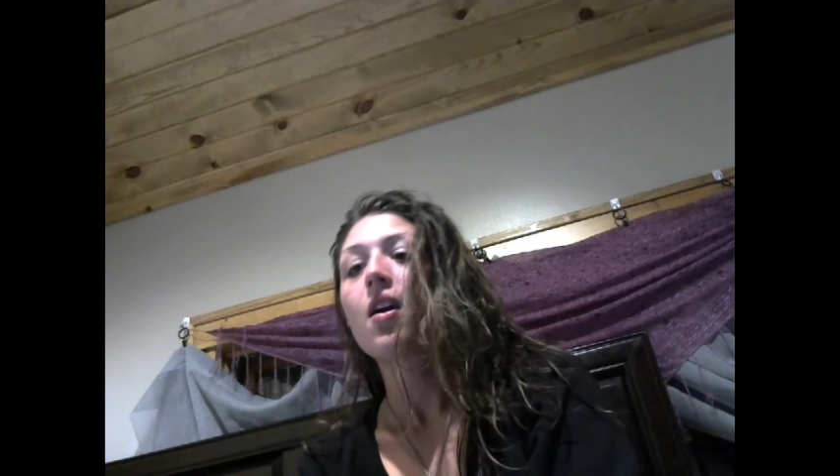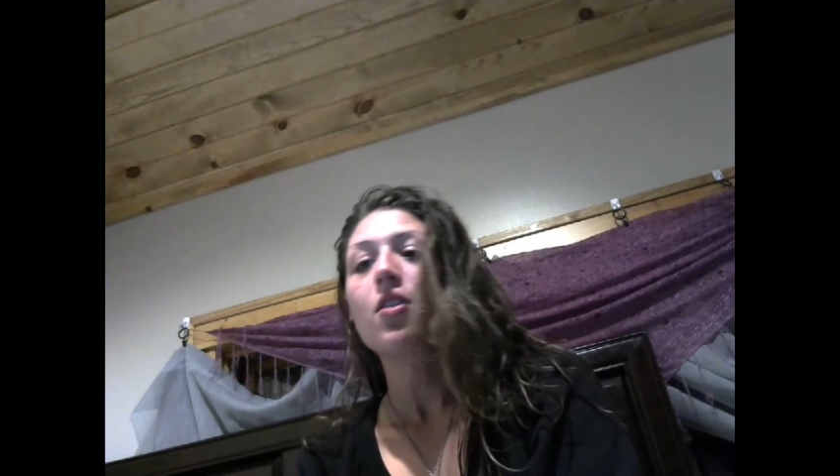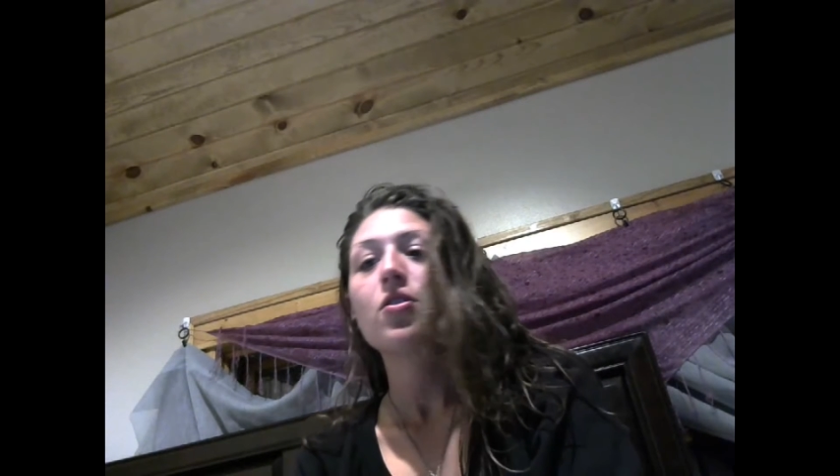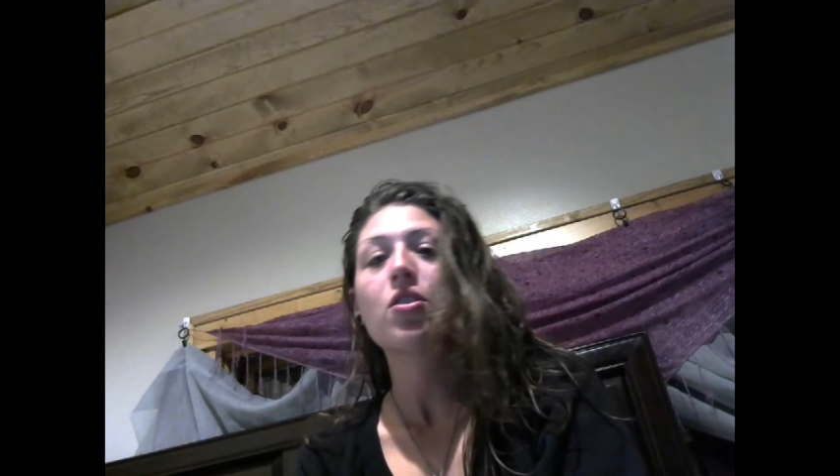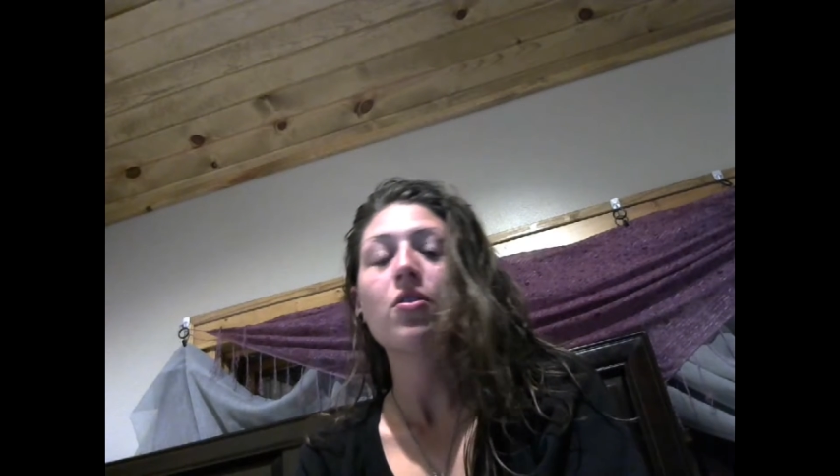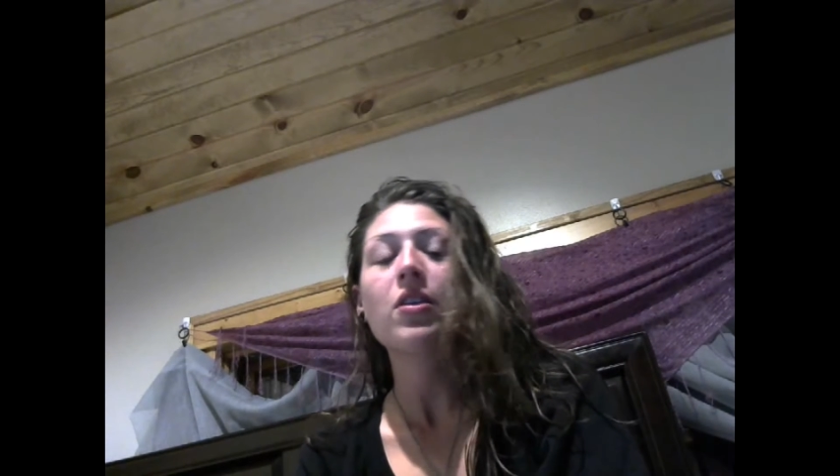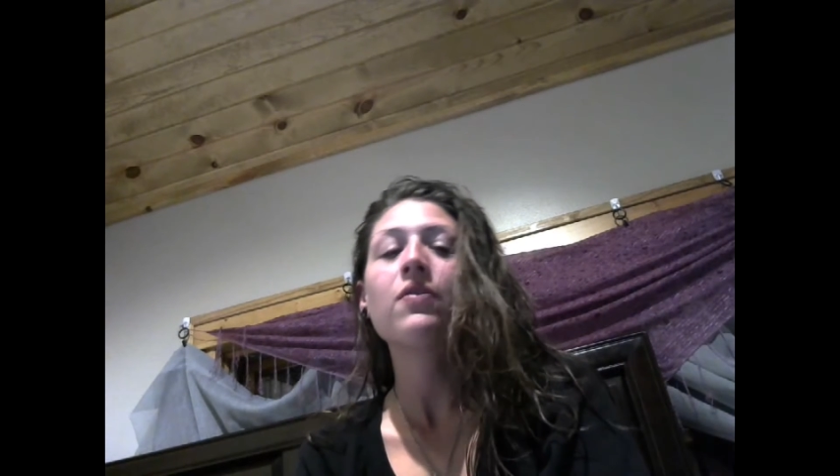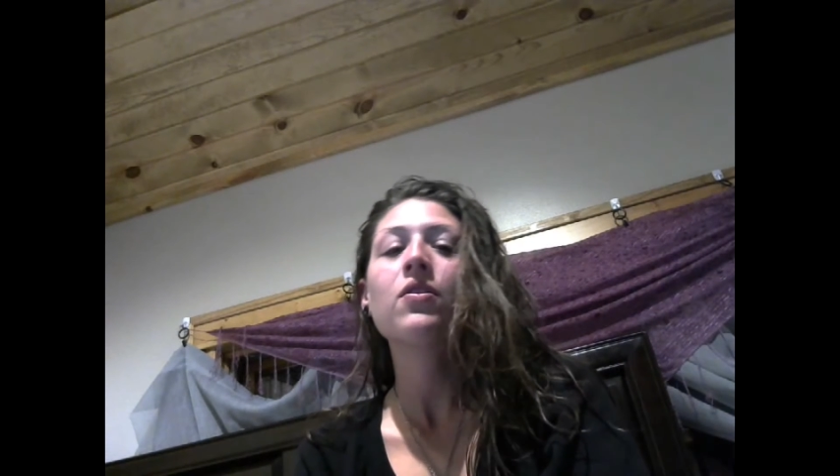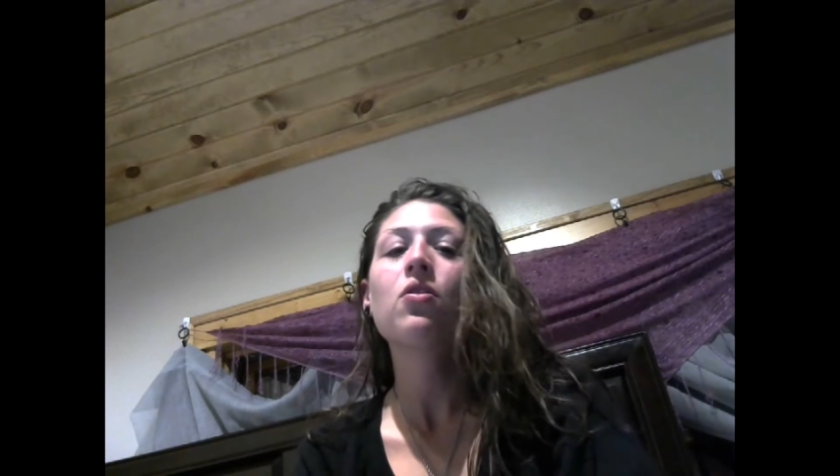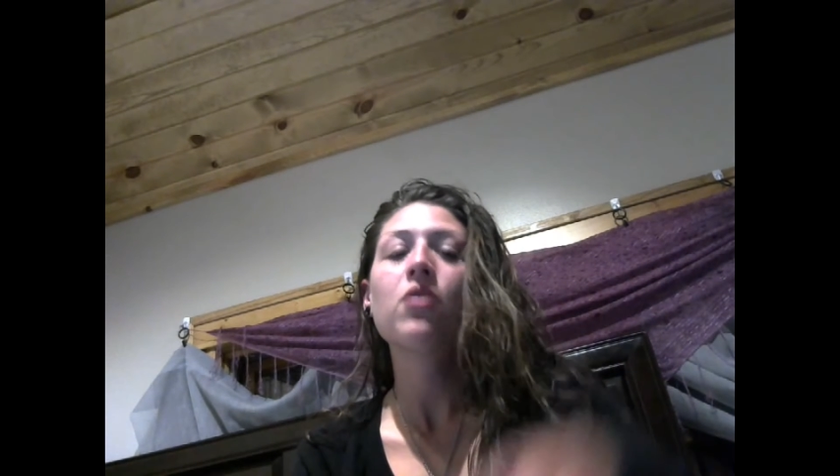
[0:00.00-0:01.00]
So even
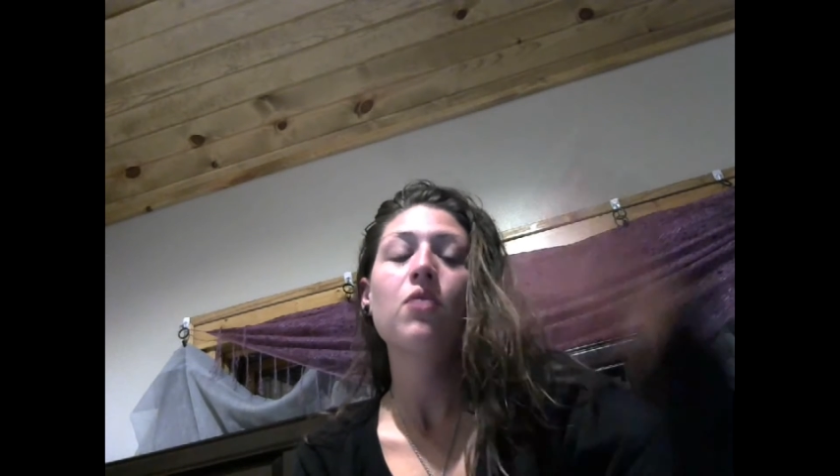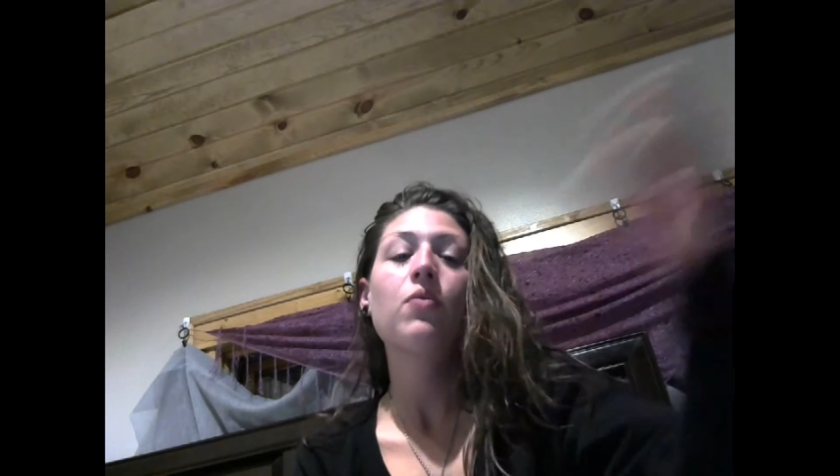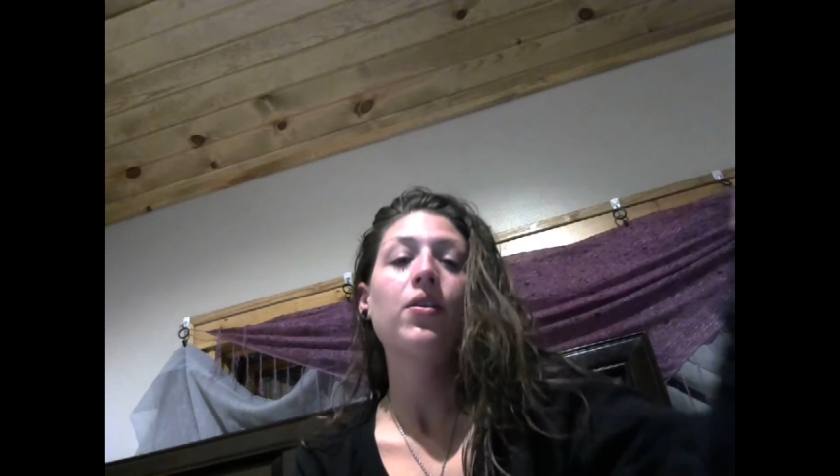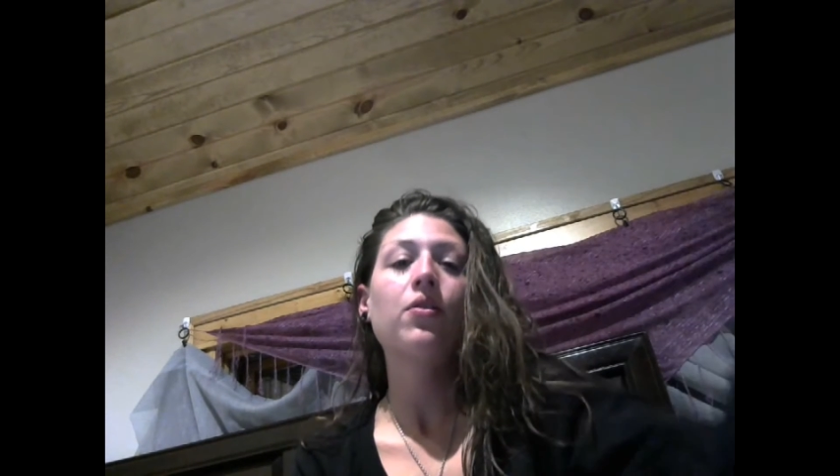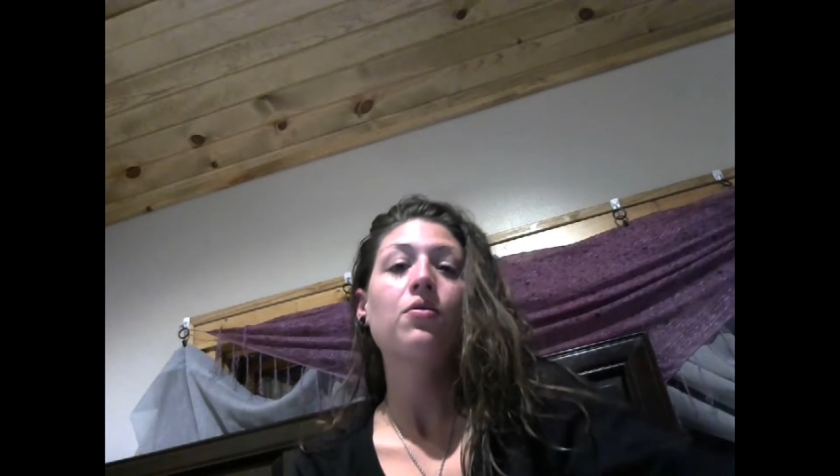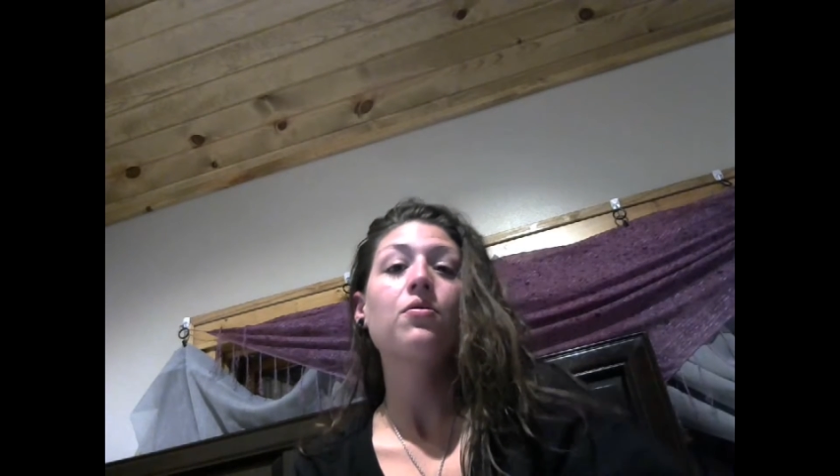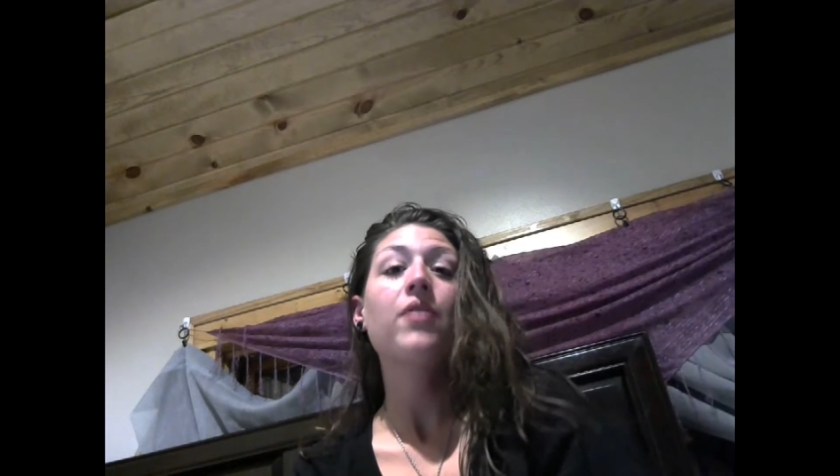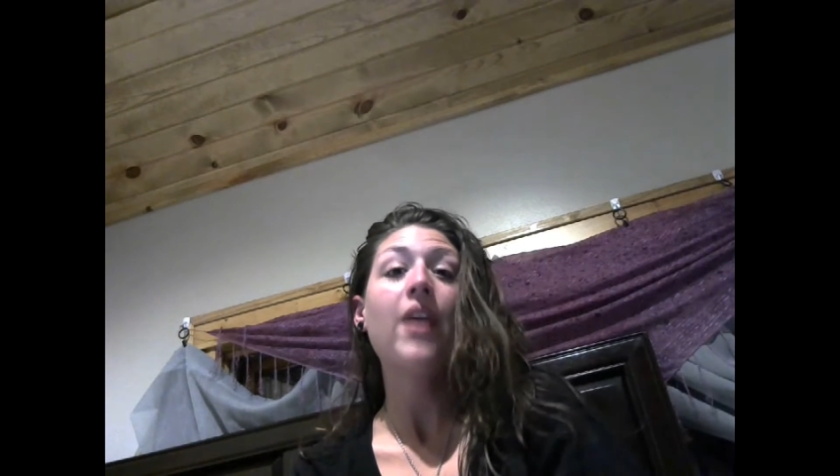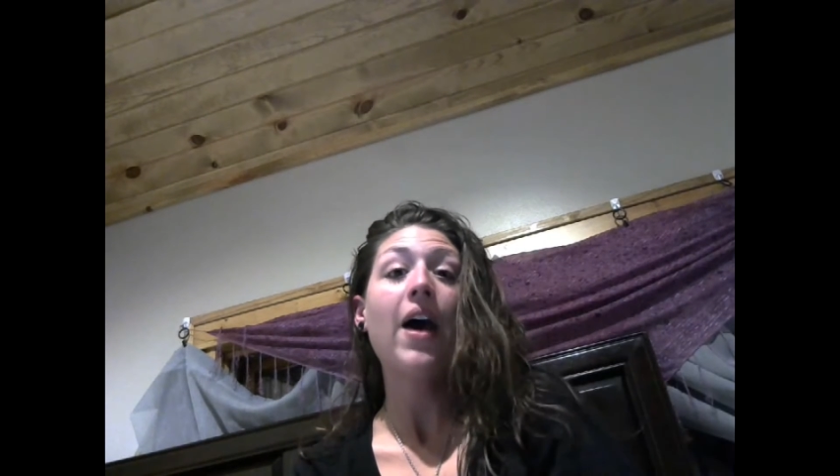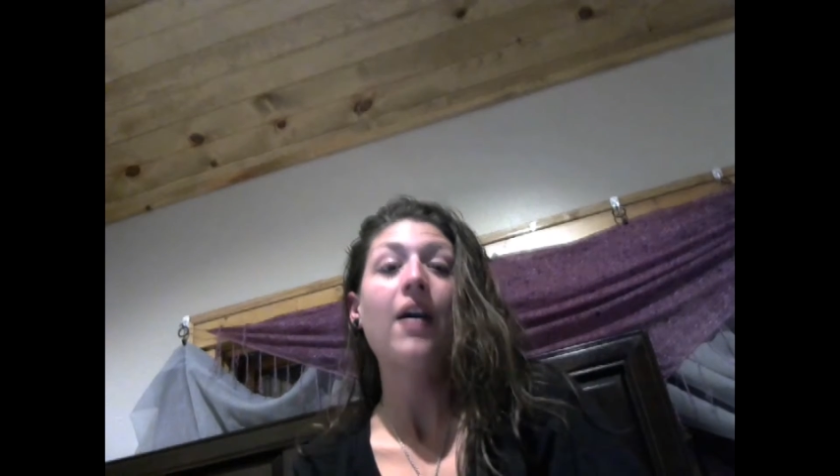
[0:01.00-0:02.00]
though he went through
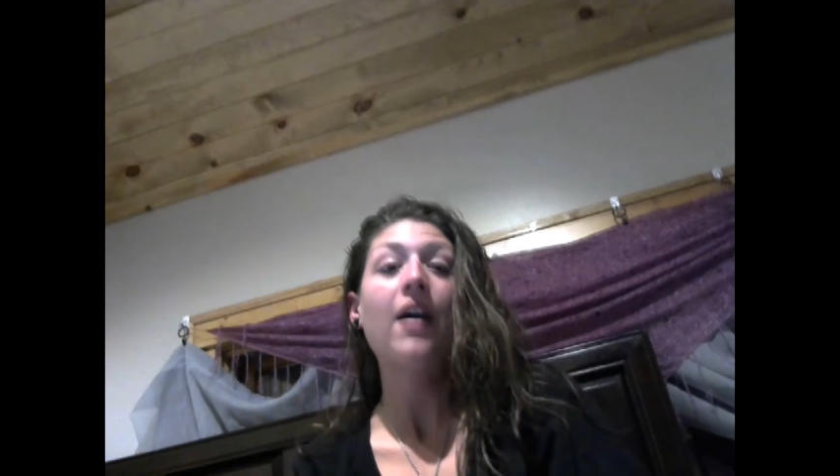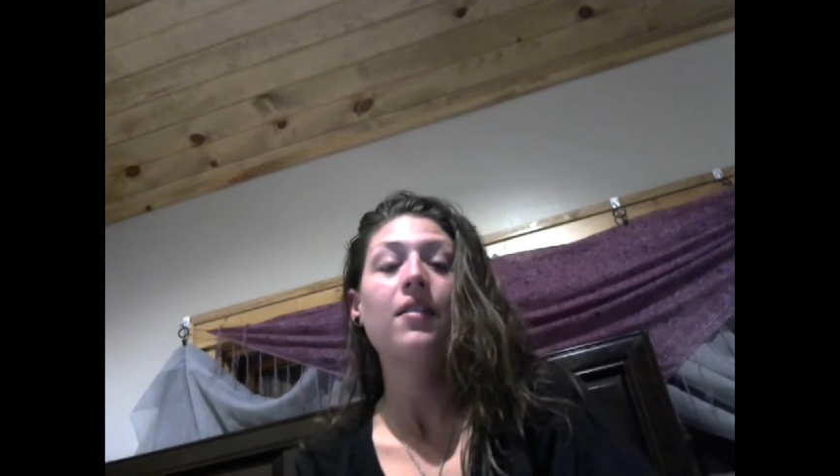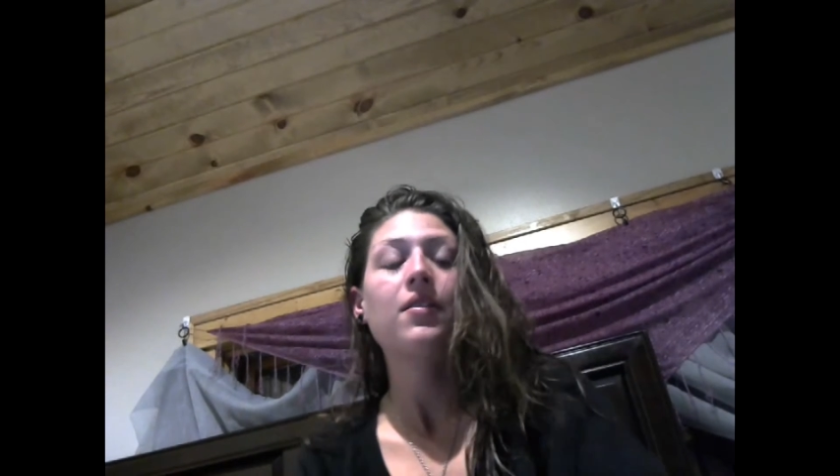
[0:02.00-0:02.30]
that,